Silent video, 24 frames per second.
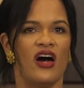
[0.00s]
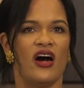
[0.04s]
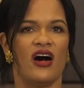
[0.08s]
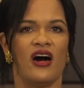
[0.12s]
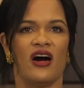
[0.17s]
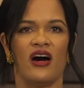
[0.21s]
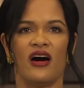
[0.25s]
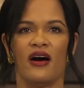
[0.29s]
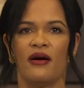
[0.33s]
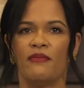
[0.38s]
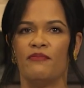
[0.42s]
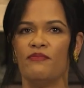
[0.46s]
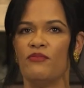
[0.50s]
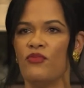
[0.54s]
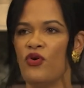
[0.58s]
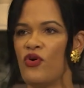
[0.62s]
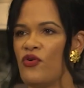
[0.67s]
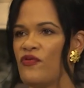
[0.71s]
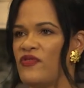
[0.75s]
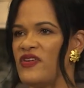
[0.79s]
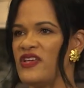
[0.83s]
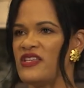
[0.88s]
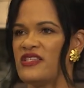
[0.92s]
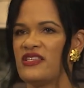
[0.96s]
uh,
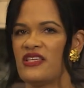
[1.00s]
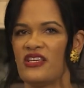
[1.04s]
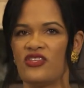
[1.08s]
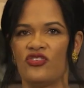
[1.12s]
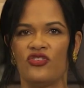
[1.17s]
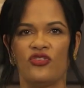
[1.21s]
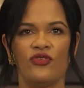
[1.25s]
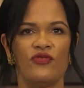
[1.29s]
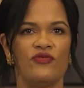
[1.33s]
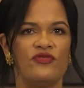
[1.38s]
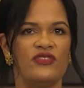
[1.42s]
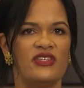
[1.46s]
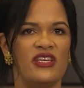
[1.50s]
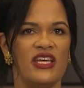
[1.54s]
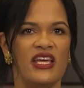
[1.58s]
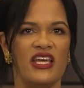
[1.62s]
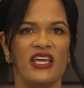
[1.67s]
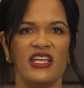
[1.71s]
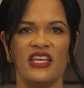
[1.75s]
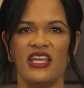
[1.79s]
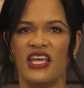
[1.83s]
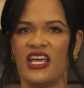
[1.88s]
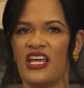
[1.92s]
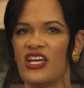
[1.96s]
movies that you've
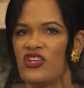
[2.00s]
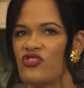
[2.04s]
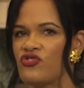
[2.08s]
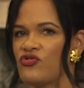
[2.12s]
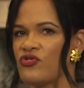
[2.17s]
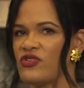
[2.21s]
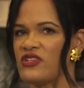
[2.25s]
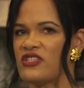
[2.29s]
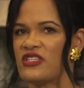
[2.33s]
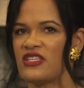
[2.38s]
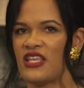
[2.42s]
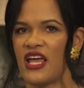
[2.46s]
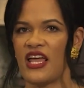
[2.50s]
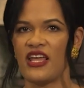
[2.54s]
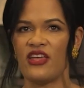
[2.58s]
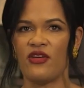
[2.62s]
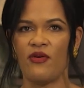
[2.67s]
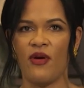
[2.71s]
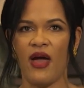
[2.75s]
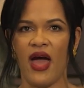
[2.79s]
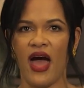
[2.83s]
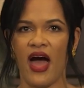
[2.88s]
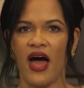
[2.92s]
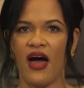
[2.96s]
seen, interests that
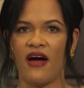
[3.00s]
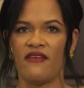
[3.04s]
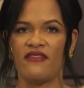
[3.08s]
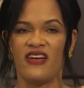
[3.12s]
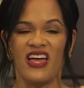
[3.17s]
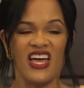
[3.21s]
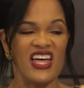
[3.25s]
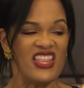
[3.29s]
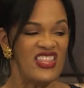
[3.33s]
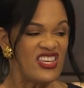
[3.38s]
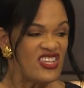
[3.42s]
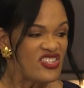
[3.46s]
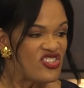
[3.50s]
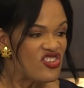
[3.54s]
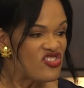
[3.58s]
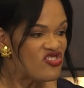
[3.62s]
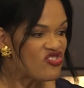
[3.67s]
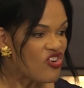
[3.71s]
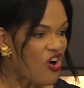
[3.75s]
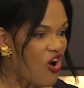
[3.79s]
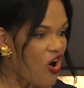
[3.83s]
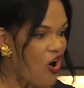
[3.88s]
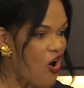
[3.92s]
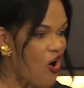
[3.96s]
you have. This
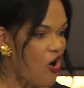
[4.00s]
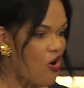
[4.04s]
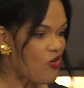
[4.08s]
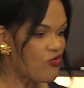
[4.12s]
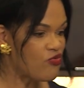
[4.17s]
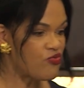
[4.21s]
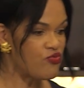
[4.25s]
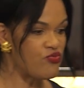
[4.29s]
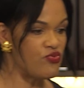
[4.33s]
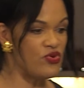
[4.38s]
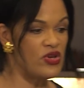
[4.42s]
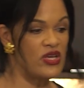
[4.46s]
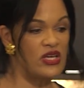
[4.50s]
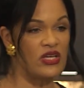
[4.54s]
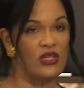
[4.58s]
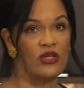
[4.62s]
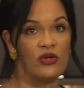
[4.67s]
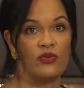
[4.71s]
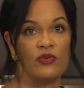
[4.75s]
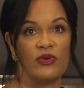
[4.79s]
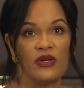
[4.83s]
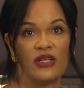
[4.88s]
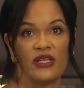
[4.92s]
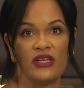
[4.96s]
is all
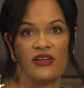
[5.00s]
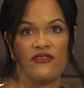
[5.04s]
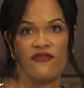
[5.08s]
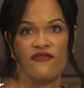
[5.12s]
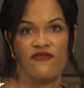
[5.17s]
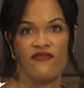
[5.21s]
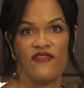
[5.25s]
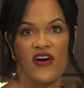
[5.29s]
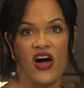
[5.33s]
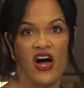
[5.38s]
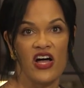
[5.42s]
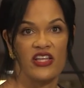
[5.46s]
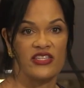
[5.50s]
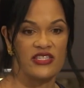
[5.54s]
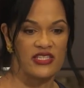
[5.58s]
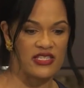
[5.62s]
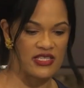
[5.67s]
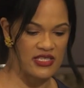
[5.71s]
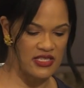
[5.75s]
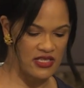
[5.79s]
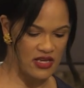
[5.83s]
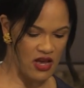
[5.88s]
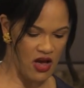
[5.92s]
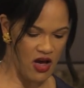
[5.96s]
really, really fun
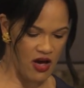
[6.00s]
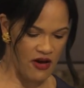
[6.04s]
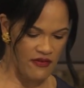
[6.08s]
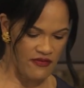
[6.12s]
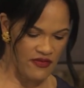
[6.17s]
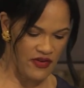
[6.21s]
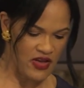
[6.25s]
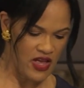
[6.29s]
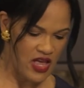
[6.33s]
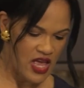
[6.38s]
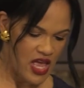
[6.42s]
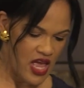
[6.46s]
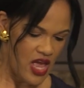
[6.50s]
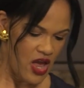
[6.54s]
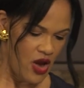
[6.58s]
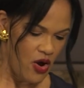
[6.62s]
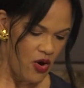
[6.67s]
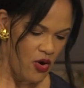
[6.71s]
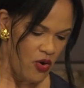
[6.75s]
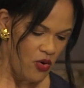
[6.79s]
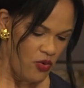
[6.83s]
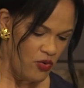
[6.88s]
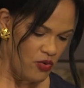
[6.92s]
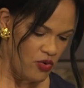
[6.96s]
stuff.
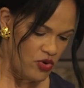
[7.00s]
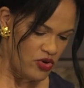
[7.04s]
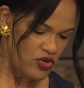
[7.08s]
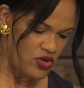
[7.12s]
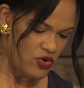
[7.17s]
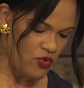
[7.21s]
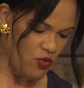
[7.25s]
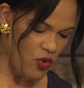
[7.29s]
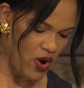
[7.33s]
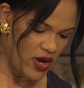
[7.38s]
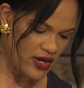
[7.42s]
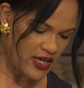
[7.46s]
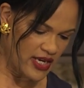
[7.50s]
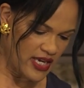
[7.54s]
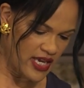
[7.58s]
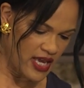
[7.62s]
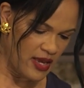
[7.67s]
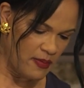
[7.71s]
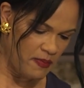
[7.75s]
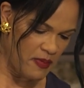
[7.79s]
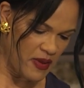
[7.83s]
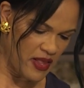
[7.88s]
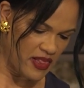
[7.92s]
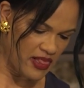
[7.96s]
You want to
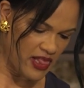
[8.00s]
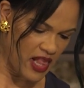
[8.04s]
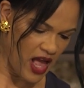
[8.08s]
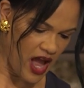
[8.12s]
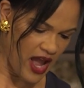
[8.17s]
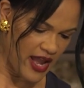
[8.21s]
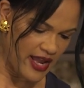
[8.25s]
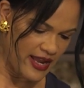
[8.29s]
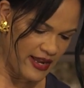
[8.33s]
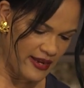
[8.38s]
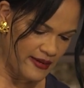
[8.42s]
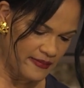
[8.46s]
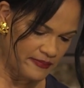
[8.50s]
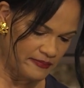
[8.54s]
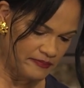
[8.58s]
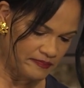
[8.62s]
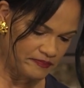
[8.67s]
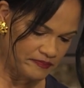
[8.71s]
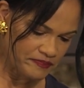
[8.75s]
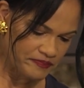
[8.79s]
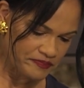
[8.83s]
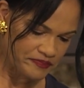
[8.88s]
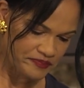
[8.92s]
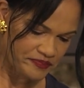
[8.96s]
keep it light.
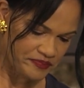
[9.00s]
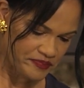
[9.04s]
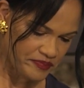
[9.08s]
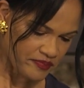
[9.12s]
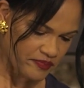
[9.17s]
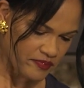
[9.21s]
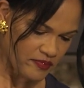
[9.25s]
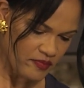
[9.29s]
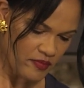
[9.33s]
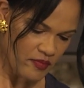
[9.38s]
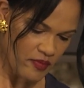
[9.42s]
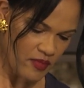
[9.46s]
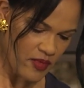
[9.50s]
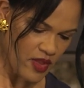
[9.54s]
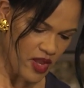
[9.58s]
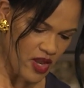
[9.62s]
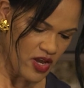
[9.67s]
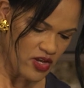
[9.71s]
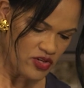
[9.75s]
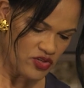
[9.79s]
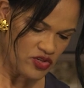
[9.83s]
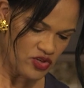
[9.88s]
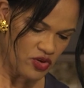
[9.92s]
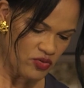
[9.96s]

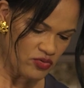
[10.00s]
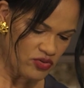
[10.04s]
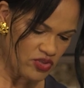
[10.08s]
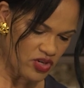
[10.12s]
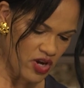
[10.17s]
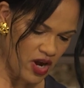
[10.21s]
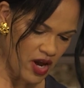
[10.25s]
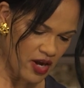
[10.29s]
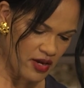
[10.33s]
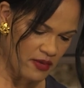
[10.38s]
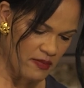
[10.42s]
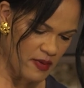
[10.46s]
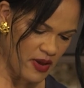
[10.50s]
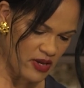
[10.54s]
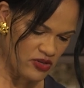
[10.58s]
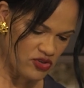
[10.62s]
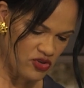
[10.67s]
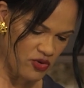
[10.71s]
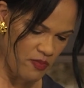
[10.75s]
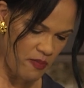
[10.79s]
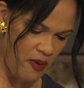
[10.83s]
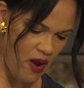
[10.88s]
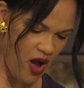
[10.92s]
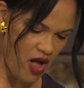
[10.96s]
Don't talk about
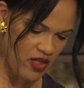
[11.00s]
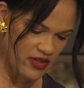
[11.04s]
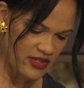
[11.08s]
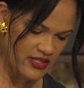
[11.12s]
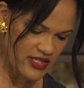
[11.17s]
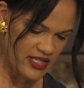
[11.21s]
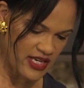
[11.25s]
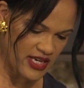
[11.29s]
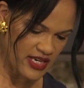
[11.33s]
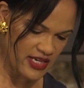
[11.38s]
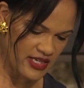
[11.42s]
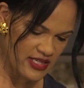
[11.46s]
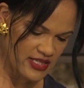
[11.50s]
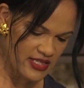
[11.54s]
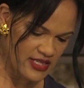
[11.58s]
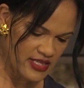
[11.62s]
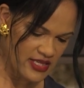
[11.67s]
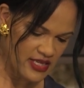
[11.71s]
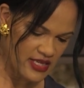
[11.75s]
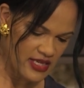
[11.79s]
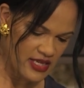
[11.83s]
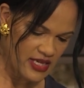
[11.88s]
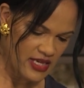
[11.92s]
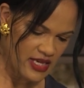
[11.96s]
your politics.